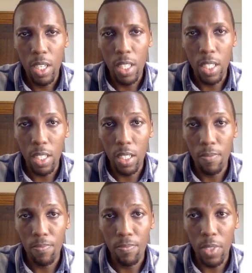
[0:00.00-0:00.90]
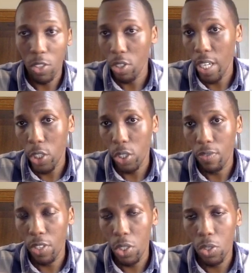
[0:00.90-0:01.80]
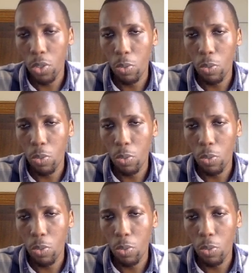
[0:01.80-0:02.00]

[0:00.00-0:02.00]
the introduction video, so